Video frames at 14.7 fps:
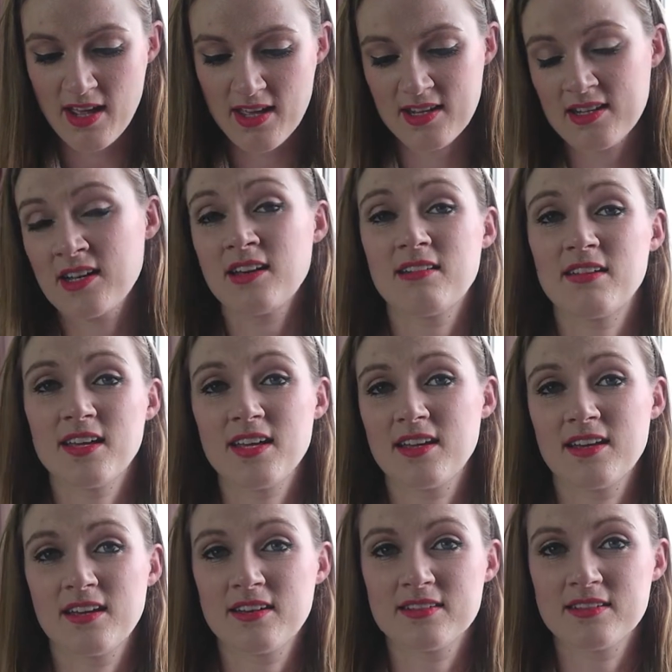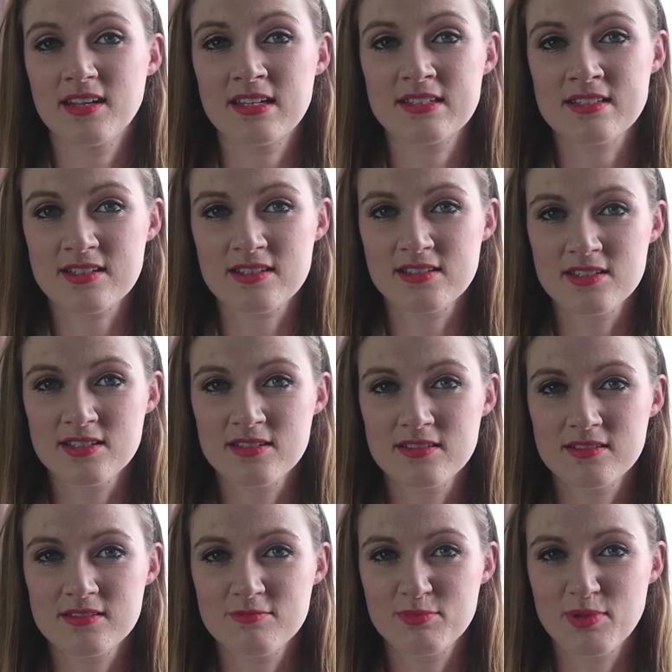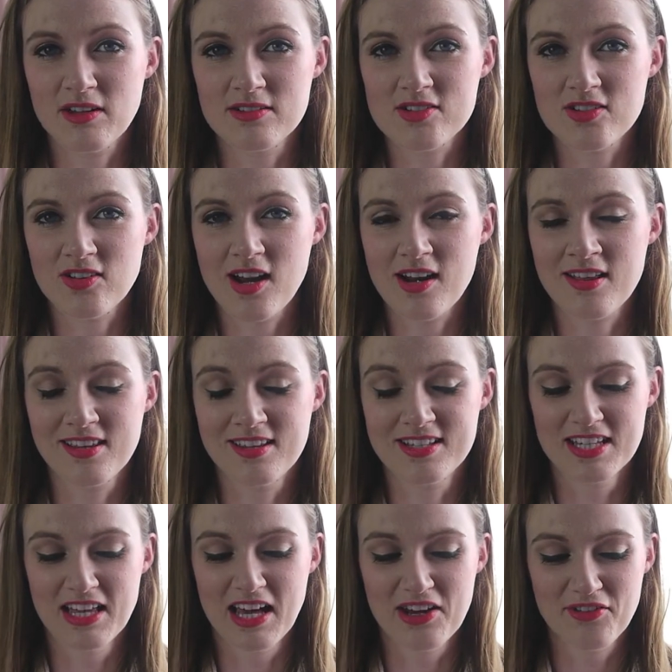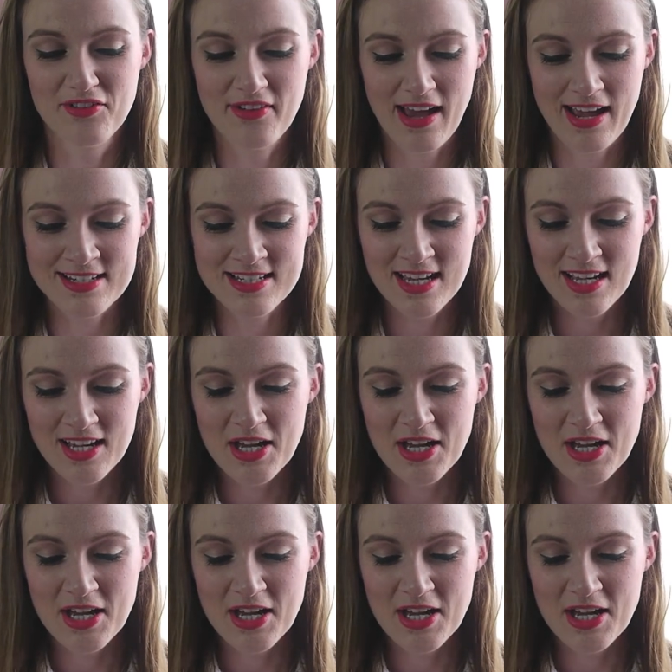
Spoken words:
It clearly isn't blood or anything to that effect,